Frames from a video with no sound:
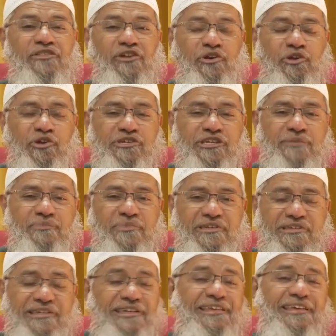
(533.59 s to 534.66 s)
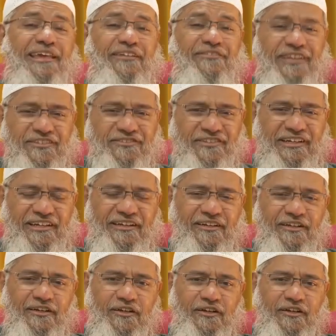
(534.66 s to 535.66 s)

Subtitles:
the Christian missionary is excellent.